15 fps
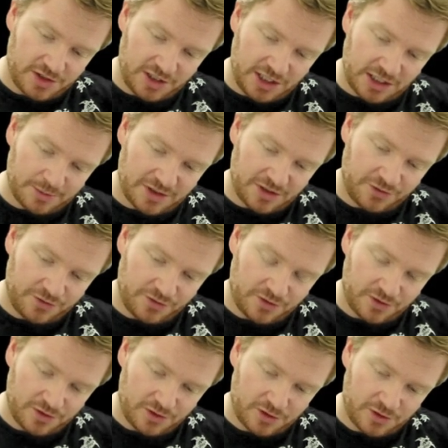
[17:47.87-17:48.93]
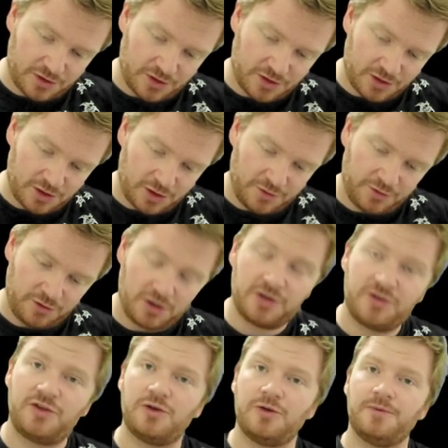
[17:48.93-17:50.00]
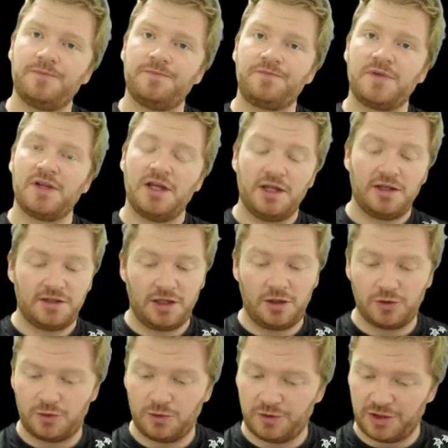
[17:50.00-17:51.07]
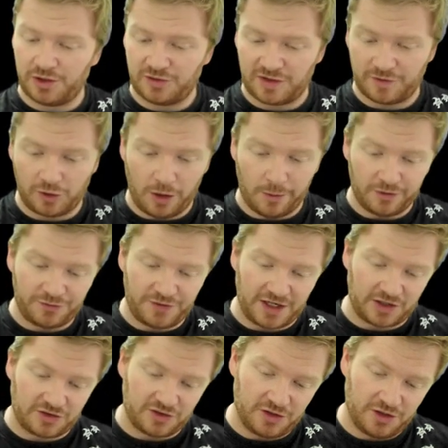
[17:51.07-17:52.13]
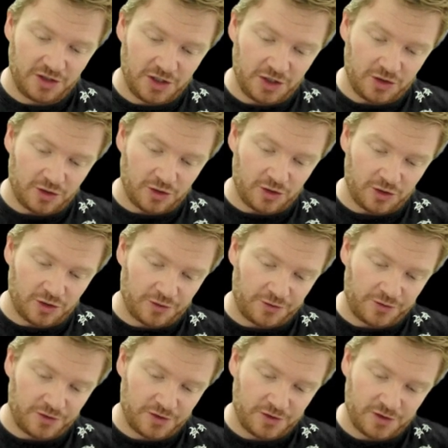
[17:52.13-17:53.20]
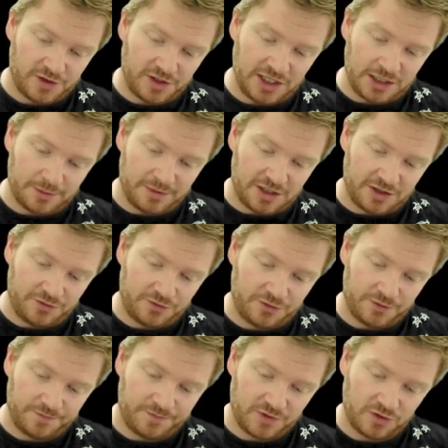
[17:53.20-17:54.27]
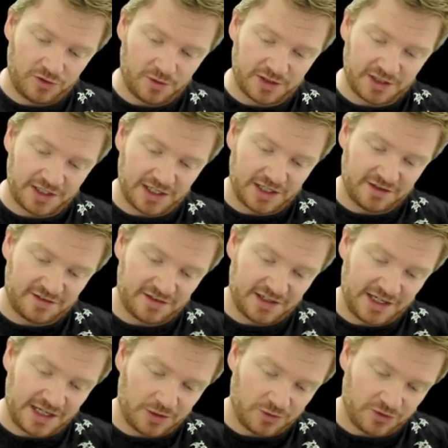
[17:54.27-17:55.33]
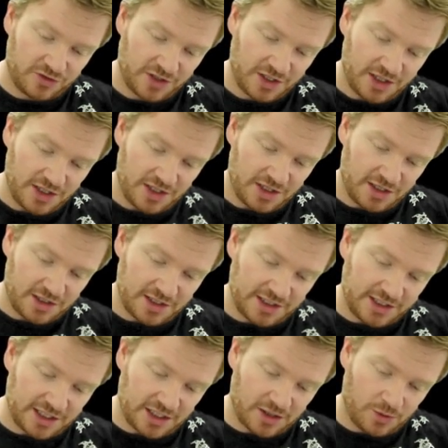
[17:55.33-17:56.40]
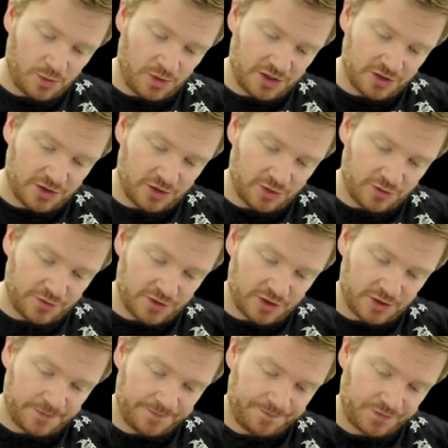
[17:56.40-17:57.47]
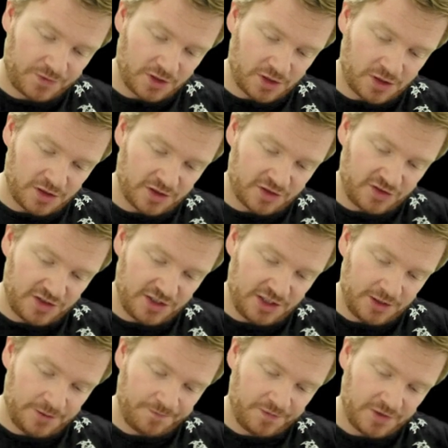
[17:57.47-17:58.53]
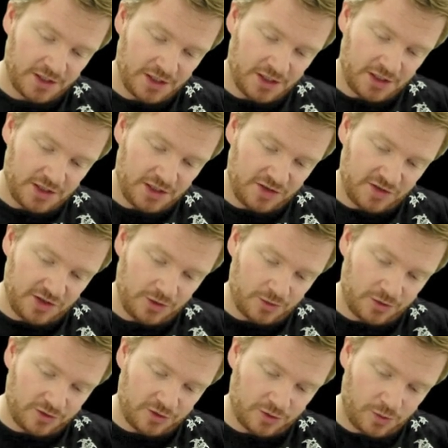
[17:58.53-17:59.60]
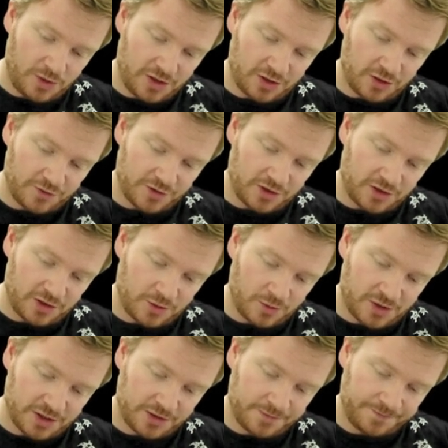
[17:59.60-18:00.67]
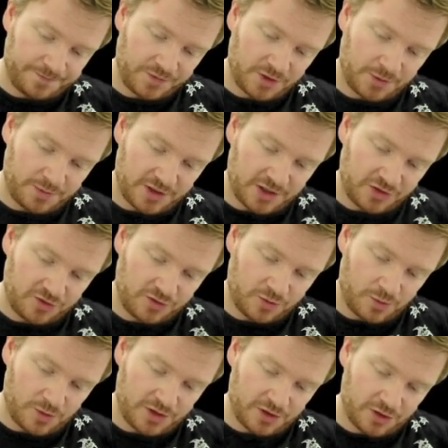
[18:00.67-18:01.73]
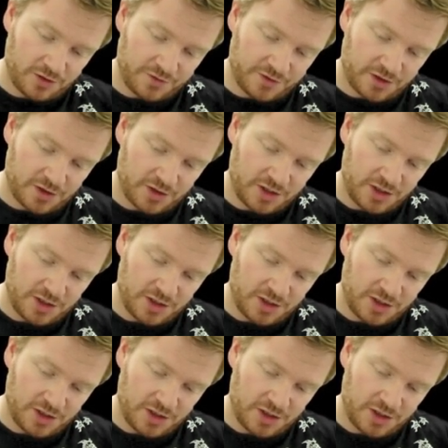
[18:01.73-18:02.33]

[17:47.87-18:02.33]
EMF over R2. Now look, all those have a common factor of EMF, so I can cancel it out, and I get 1 over RT is equal to 1 over R1 plus 1 over